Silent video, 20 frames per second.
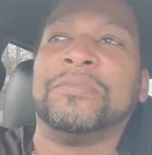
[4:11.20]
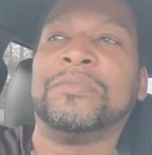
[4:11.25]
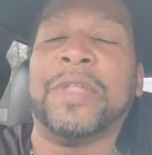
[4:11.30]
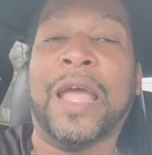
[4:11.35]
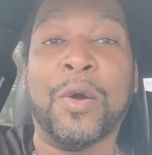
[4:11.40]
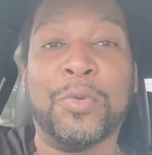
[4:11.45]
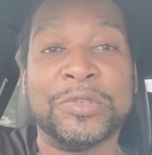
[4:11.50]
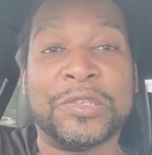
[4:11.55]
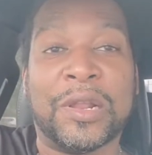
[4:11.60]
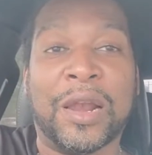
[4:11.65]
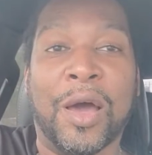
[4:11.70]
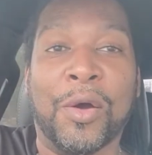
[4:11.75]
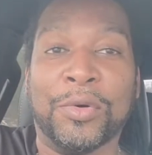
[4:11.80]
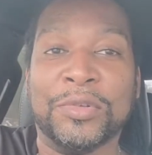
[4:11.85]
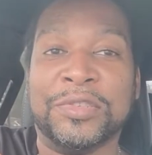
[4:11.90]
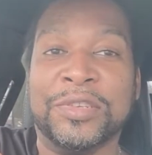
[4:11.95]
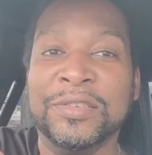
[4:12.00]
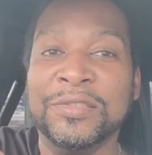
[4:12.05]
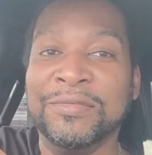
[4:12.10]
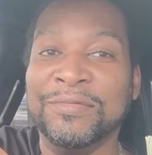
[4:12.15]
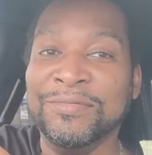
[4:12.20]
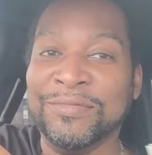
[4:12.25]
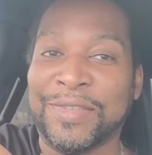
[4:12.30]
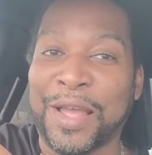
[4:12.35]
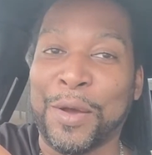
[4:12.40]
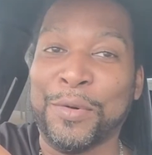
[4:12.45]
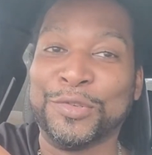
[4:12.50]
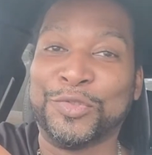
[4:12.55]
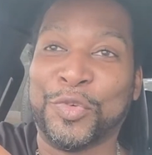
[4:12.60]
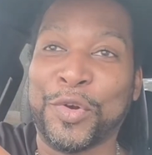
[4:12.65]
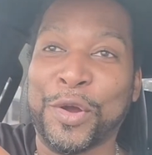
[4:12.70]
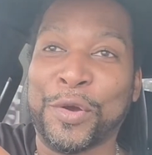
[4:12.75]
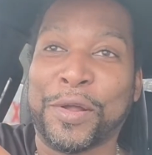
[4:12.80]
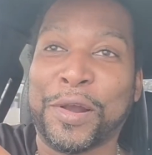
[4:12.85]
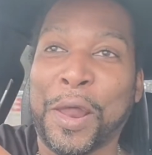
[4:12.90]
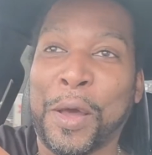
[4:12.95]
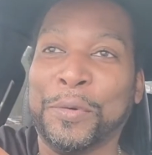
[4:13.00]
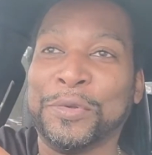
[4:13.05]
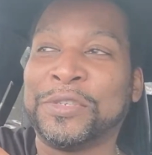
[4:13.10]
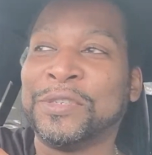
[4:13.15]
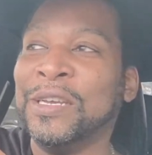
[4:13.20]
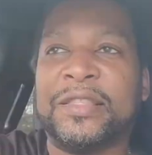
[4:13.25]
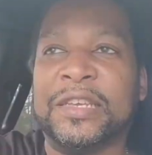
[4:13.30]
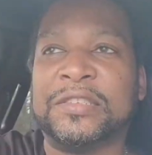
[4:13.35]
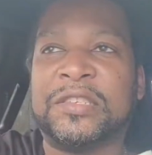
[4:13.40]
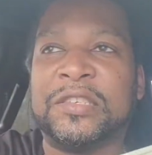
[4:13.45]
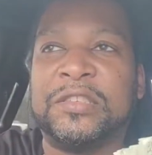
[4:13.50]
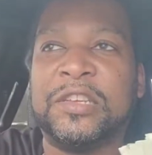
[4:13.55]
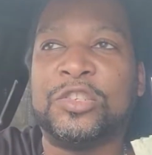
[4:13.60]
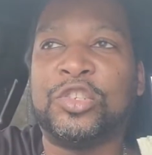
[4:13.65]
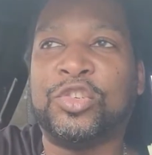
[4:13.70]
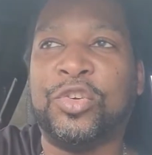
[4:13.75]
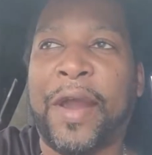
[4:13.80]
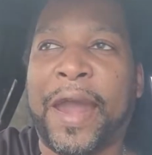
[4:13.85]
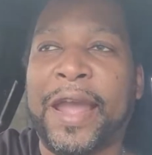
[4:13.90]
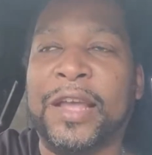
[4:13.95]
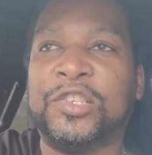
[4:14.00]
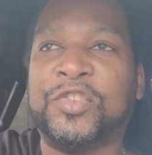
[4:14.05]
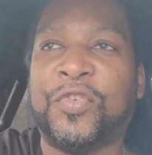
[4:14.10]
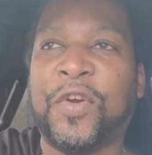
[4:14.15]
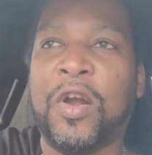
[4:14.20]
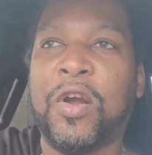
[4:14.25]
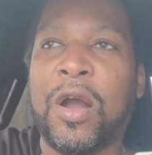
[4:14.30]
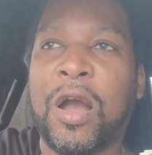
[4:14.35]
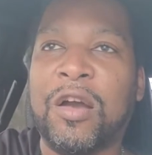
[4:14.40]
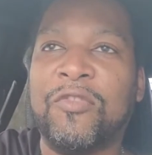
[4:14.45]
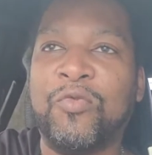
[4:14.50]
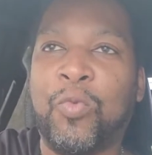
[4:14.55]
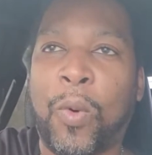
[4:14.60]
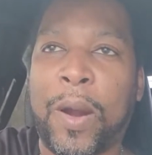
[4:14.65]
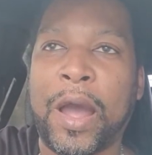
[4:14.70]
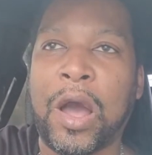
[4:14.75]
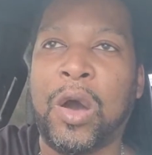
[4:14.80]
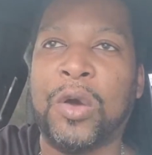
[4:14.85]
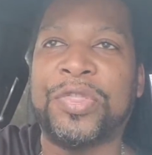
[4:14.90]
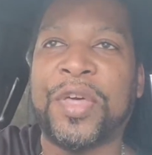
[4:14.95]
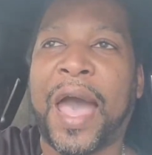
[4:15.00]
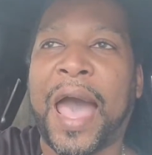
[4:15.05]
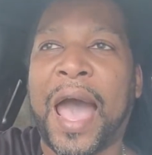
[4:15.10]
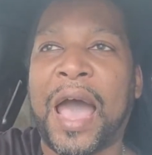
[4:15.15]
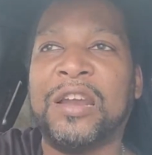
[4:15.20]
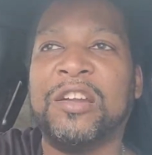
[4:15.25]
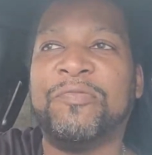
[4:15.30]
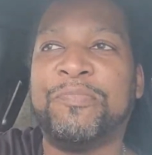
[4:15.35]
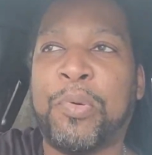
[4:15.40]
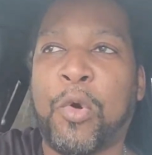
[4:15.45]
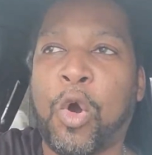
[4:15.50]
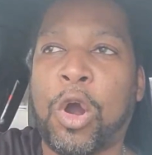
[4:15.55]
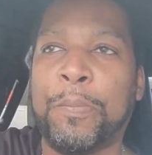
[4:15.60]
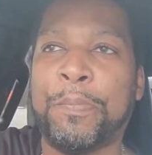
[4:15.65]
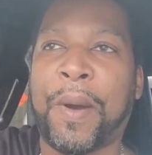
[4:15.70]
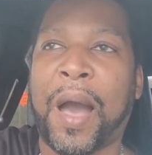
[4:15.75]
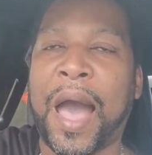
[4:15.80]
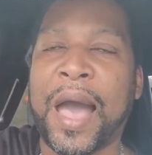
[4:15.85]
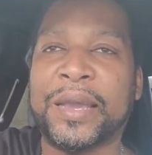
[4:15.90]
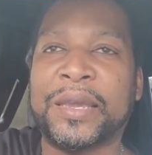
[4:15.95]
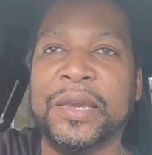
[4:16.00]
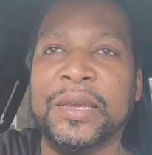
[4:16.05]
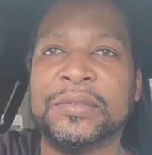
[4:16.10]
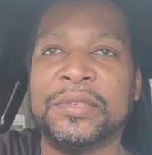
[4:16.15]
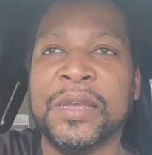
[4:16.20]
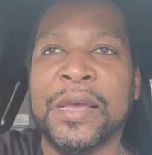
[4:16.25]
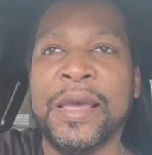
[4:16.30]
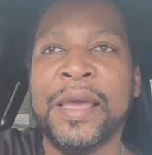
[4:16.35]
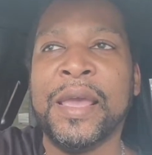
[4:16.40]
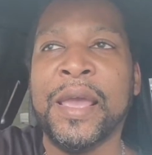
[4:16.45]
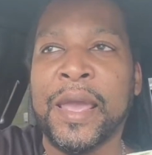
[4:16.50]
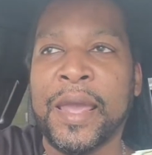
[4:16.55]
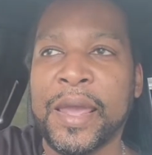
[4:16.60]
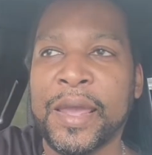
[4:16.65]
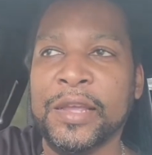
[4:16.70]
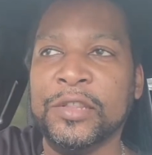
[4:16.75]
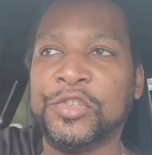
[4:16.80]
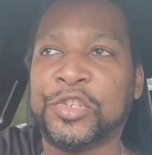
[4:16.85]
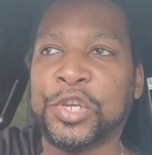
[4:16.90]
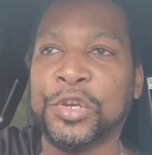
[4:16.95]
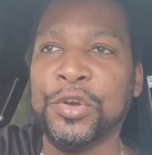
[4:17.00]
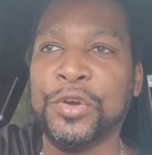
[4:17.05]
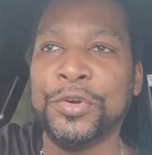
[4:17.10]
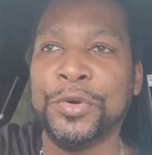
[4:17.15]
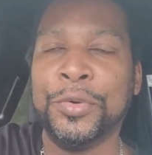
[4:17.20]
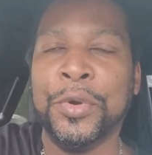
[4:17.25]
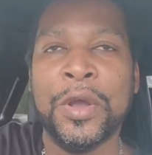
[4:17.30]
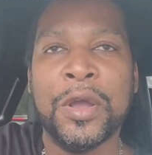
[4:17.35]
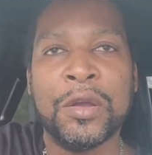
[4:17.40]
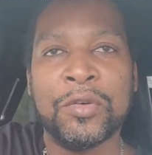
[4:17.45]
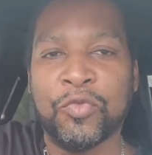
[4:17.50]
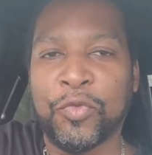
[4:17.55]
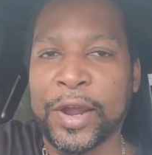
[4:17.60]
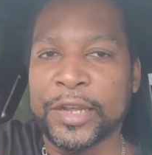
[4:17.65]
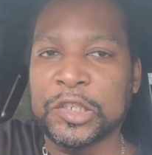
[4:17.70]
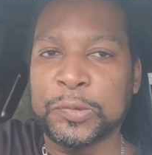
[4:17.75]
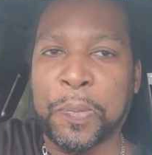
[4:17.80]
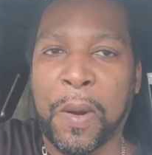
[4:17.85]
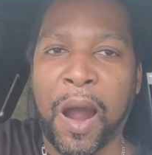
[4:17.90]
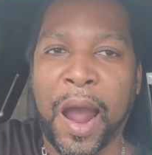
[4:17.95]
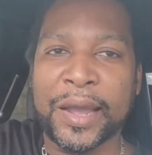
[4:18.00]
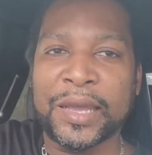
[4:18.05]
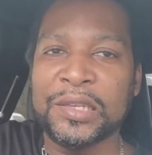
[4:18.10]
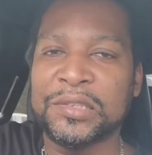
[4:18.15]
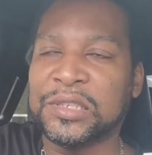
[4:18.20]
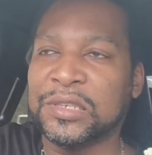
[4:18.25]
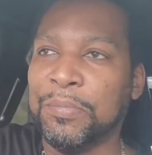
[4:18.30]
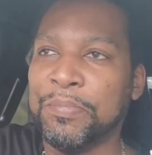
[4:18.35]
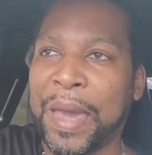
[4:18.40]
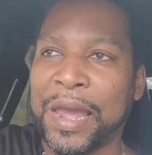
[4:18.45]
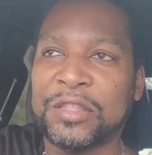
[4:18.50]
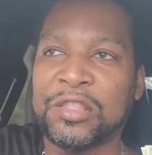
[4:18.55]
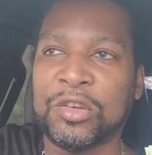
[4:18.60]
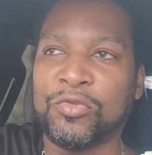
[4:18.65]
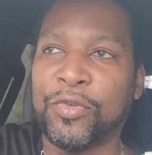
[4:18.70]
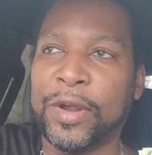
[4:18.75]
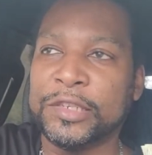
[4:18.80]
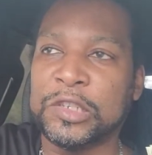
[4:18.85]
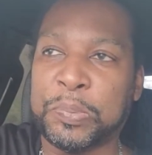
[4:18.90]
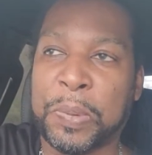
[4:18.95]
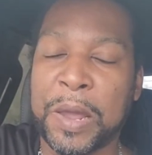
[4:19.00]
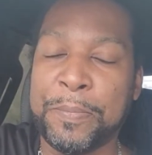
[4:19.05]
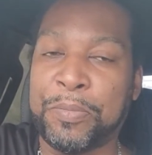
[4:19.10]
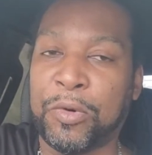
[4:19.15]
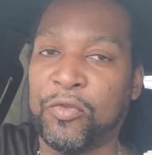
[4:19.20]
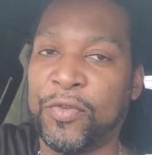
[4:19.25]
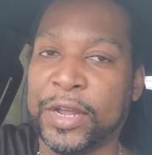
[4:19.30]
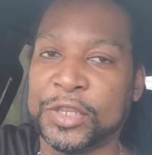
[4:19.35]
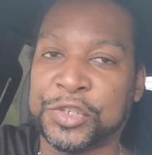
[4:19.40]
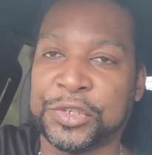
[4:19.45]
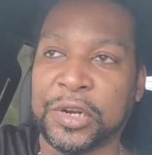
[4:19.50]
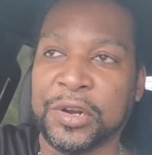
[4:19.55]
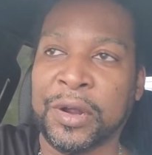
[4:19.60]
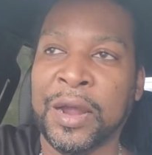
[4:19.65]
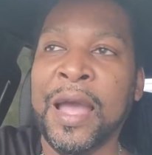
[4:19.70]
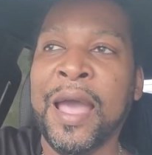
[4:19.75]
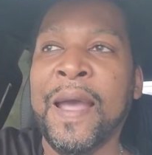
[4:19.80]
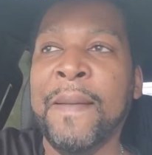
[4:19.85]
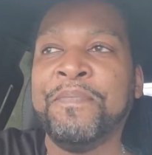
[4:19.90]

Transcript: that was close. That was real close. This is a transfer of wealth out of poor pockets into rich pockets to make the rich people richer.